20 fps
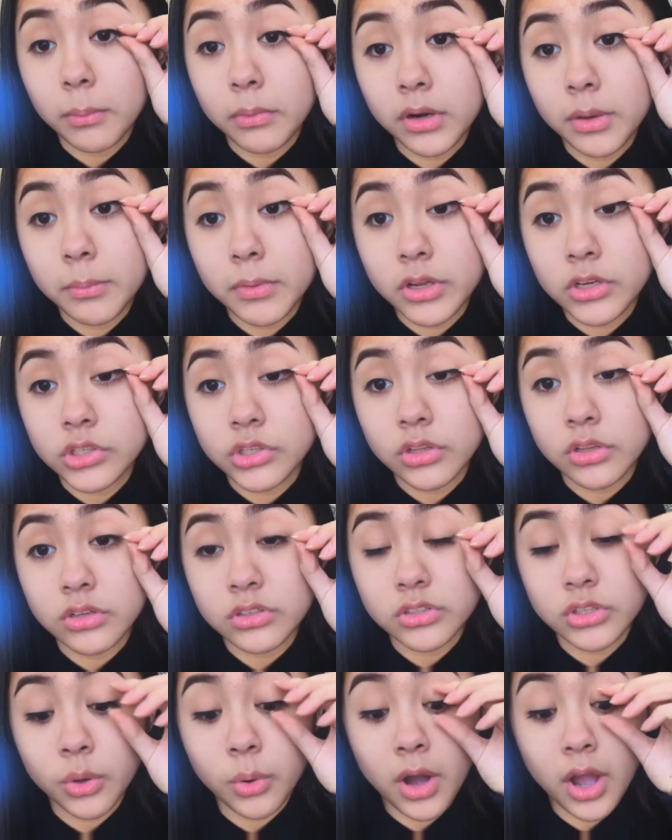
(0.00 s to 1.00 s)
gonna make sure there's
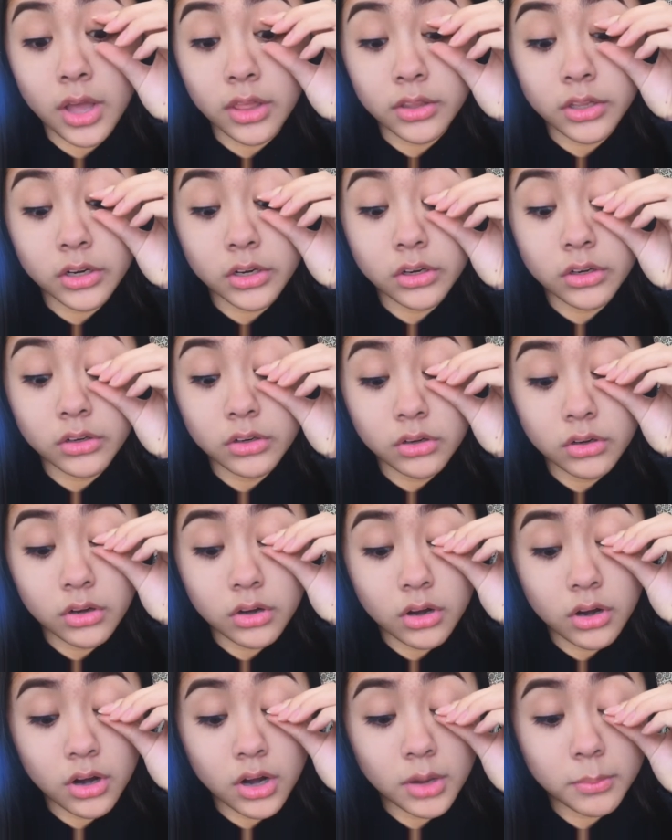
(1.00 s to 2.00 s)
no eyeliner
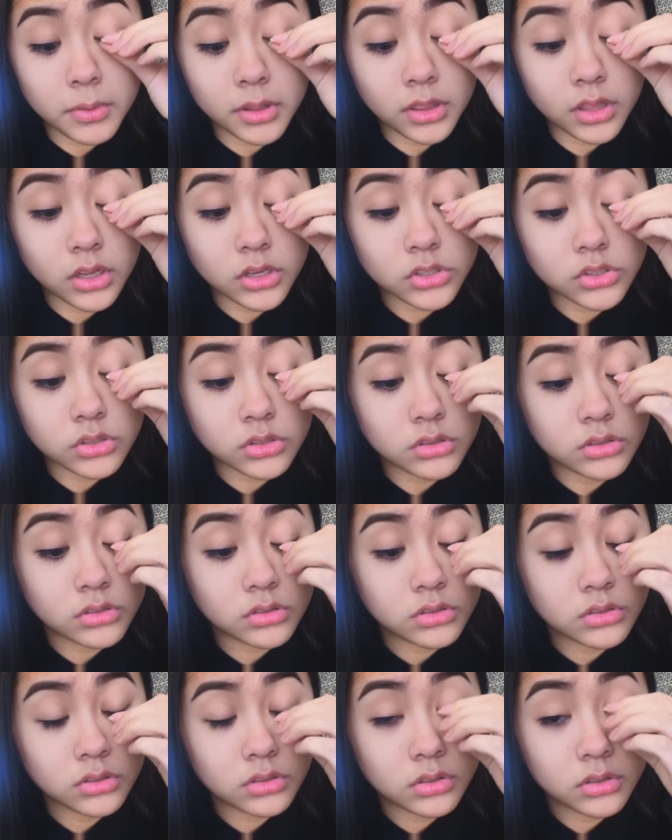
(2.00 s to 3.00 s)
on my
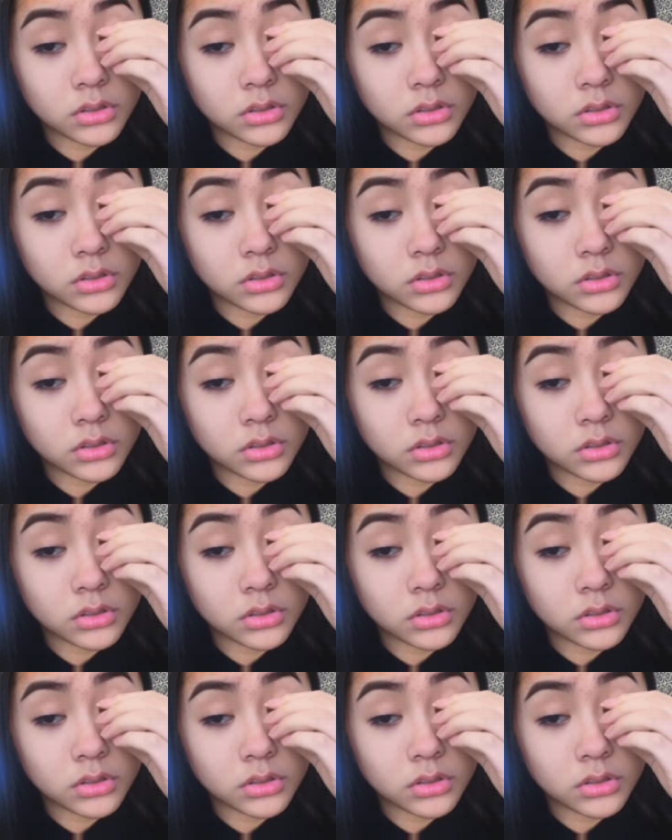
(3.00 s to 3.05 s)
lashes.